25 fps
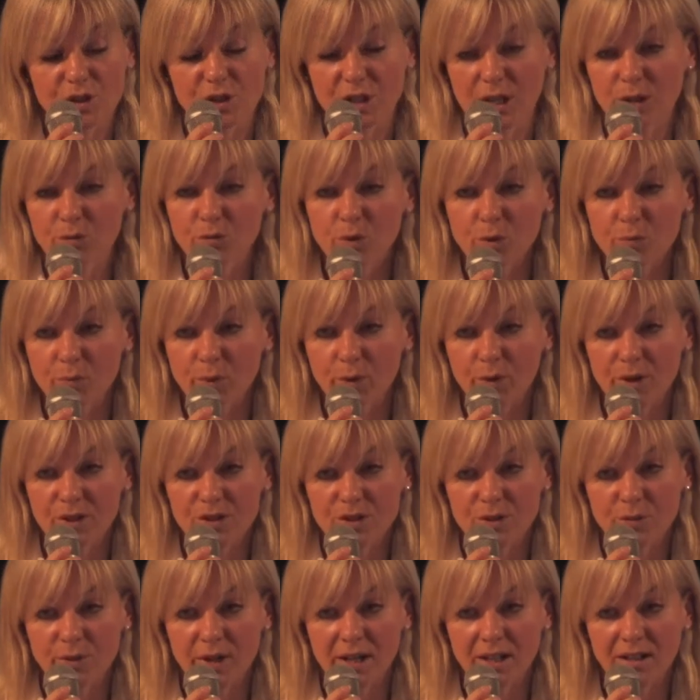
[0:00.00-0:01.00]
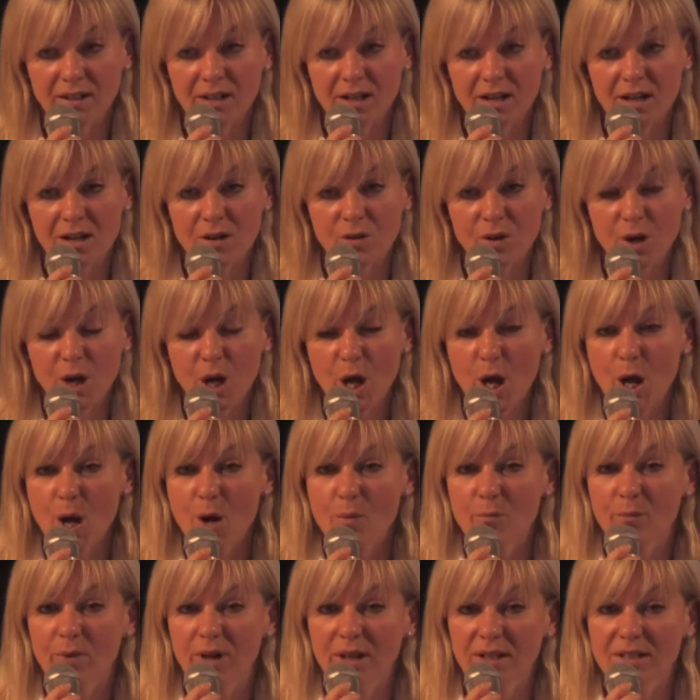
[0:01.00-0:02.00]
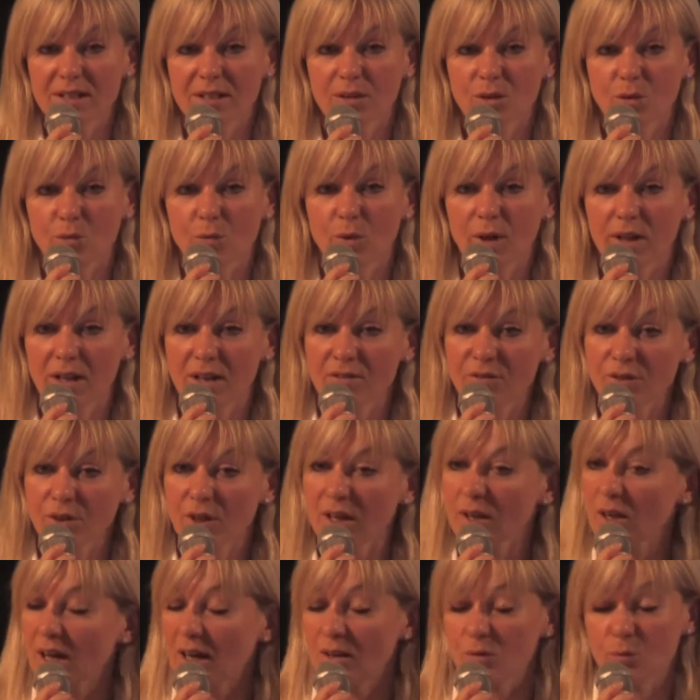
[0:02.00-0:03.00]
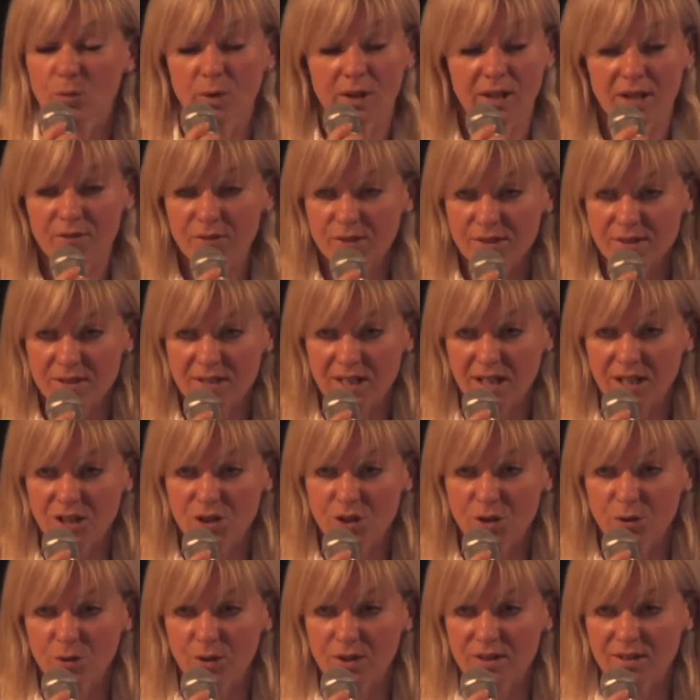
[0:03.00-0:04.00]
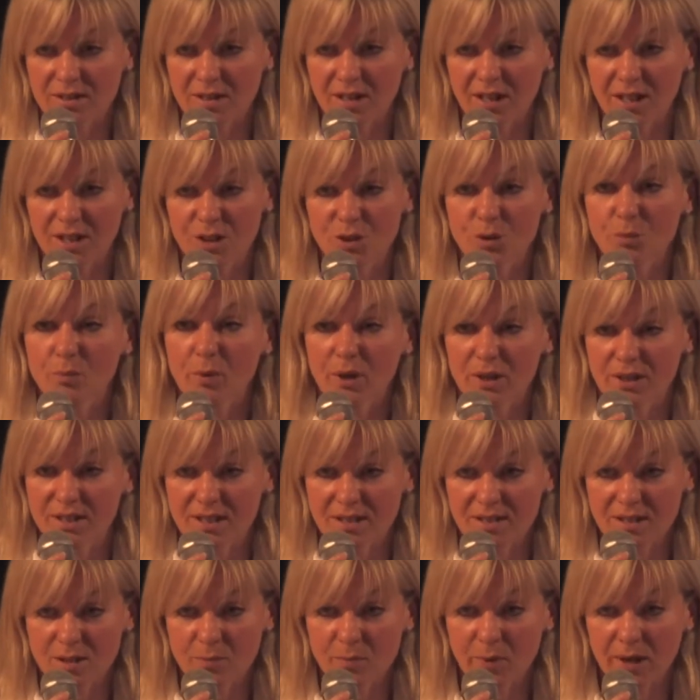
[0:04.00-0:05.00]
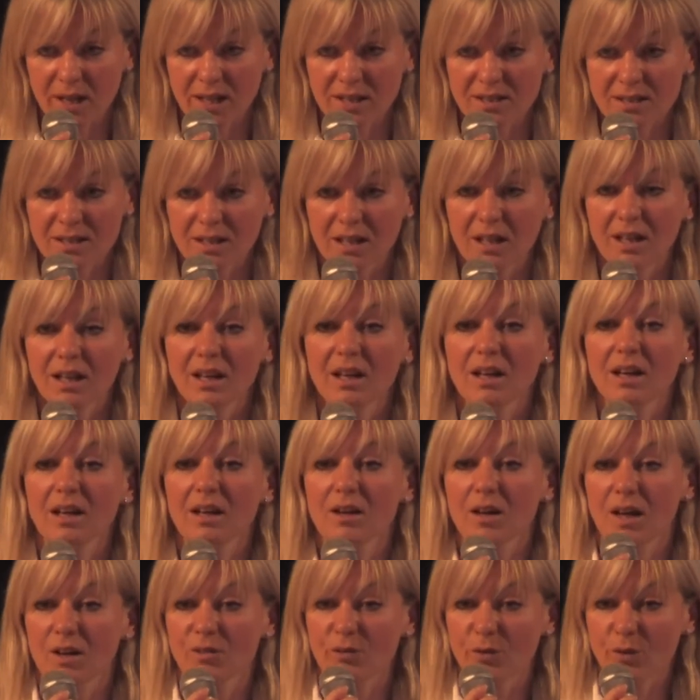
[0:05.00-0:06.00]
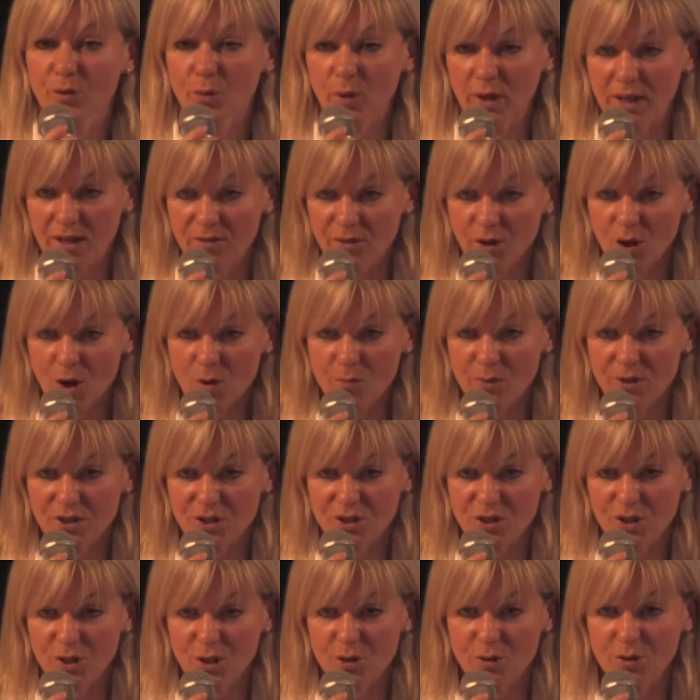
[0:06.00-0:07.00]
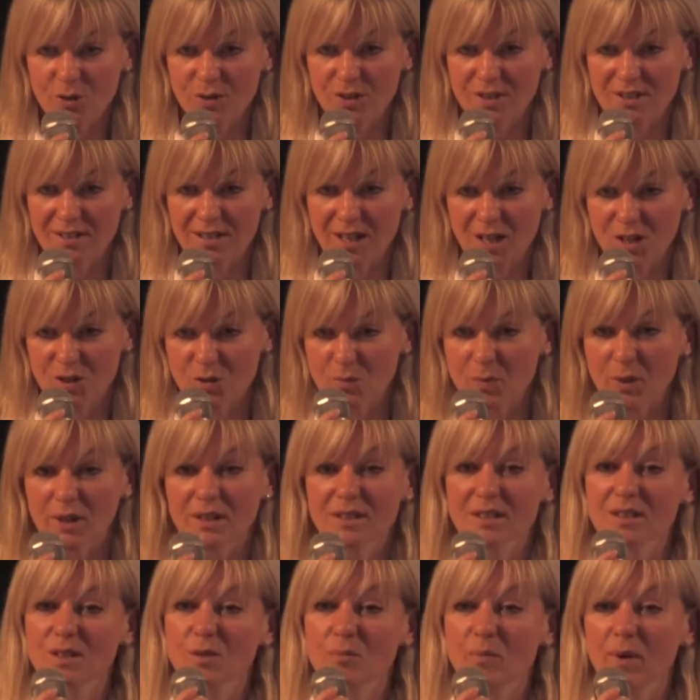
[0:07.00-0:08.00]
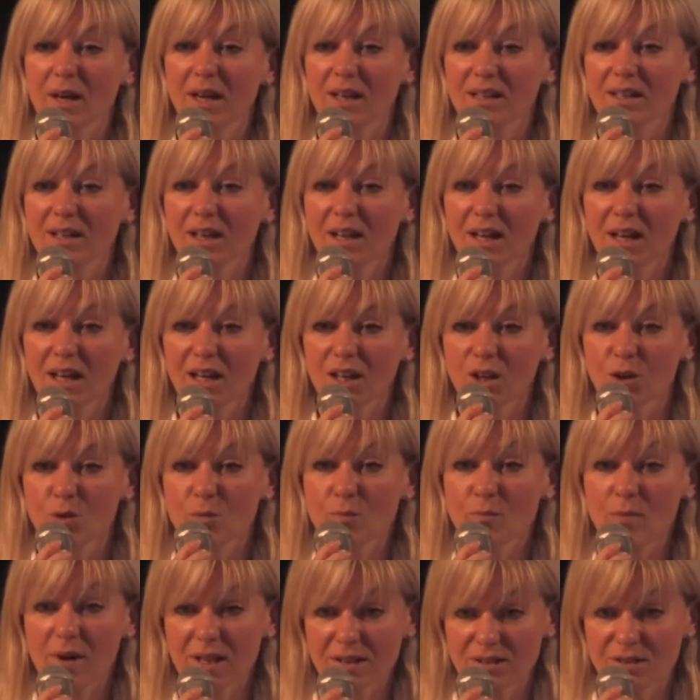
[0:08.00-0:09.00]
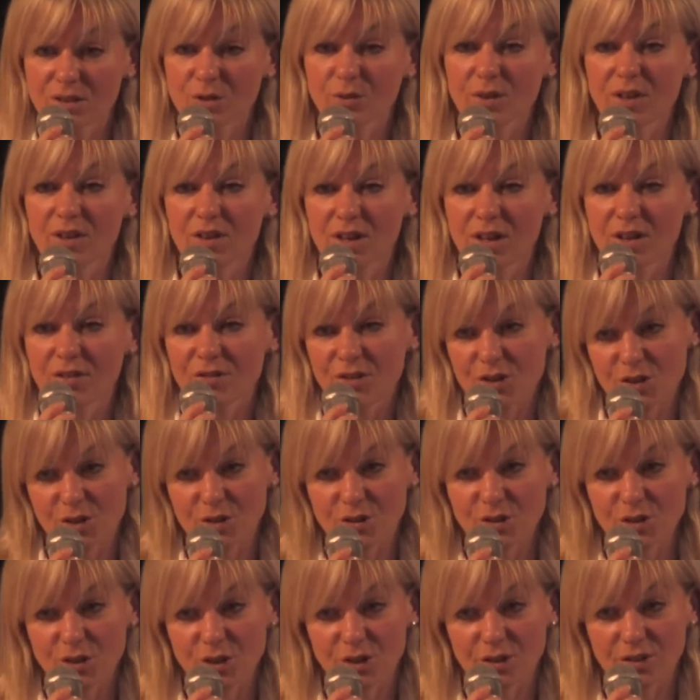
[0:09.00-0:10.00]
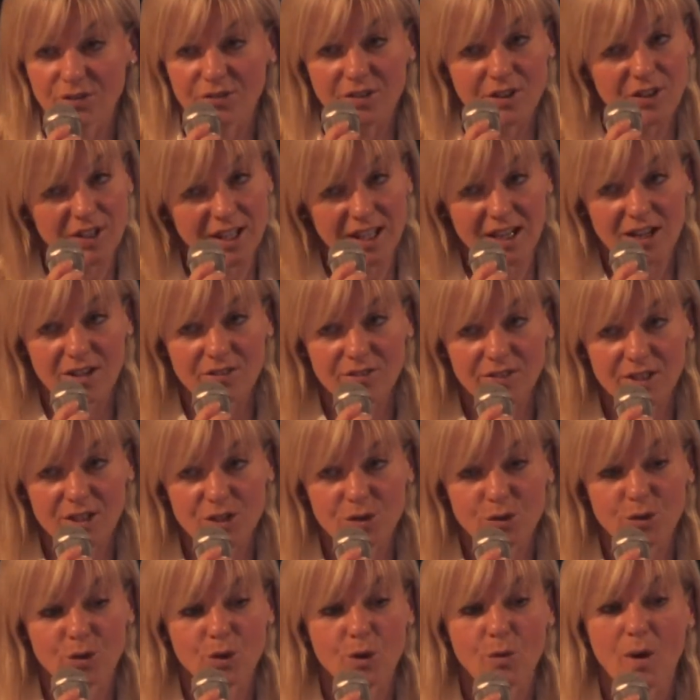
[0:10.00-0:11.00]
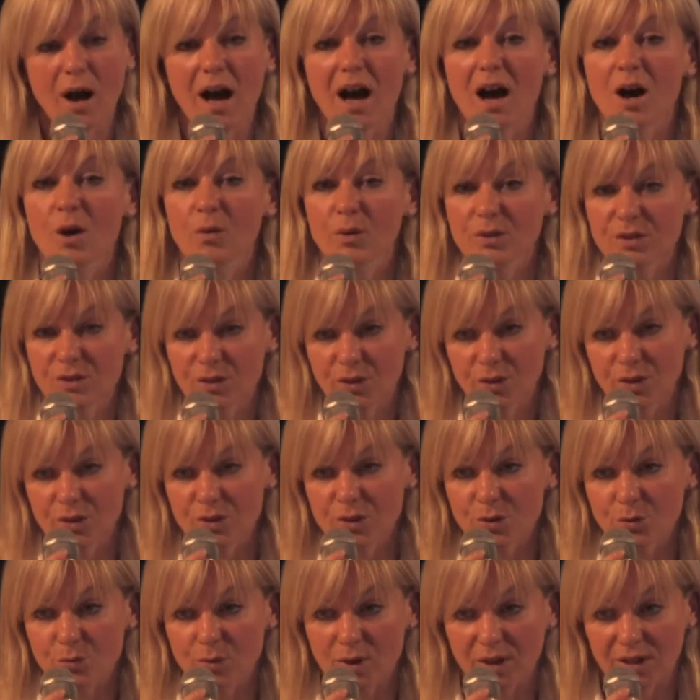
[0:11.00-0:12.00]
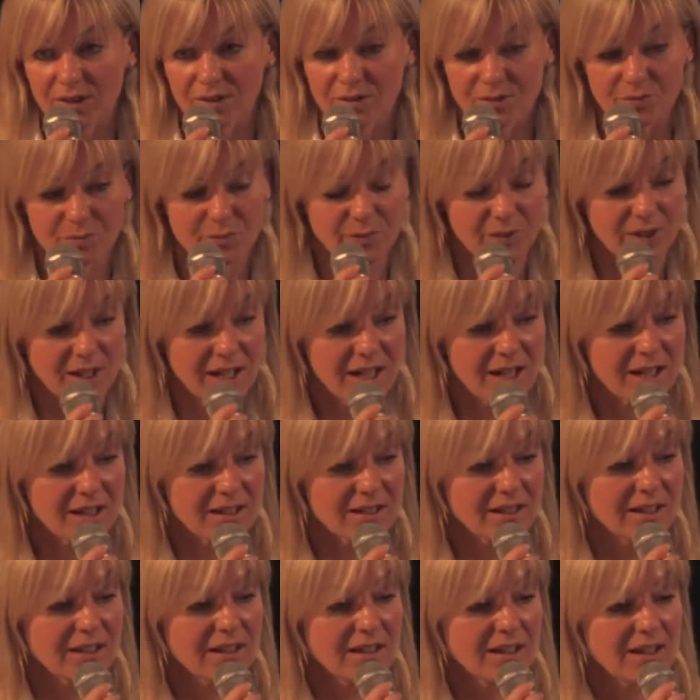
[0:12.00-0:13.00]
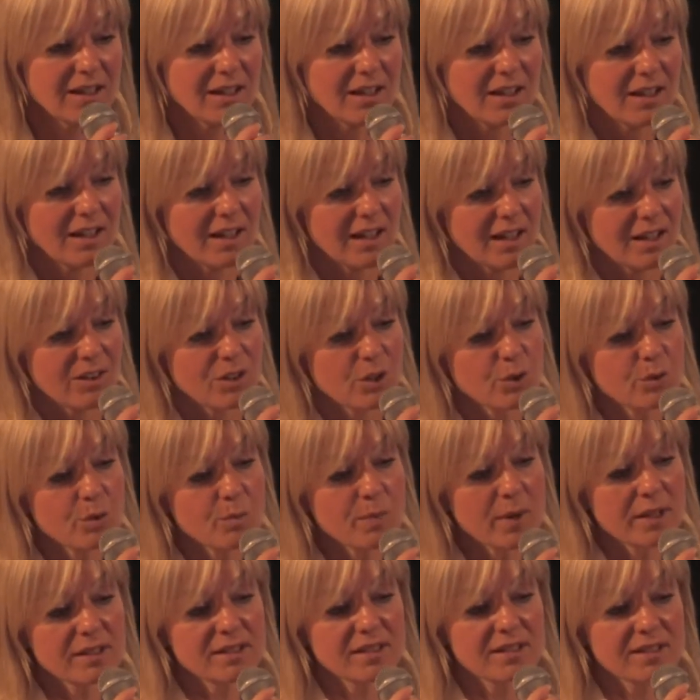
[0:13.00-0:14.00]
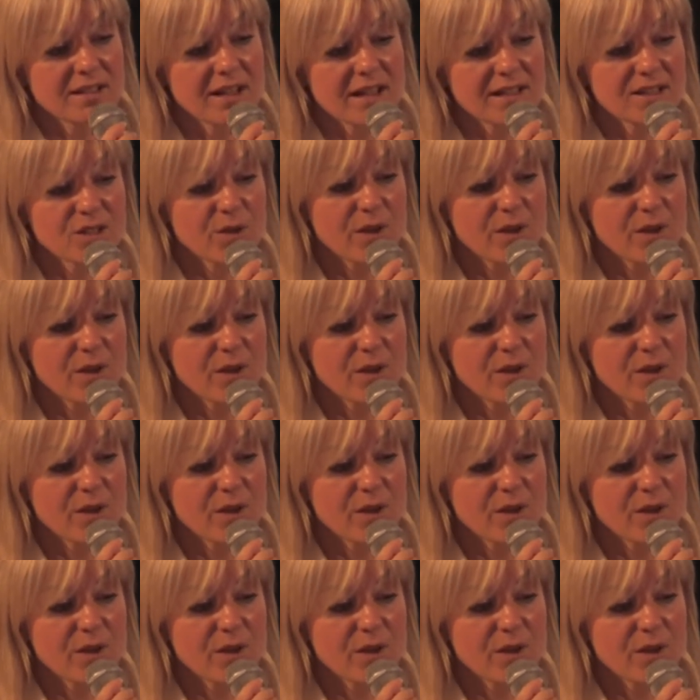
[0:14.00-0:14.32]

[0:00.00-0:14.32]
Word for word: general points right now, but at whatever stage you decide to participate, and for whatever competition you decide to participate, you must read the official journal very carefully to know how it's going to run, okay? In the group exercise,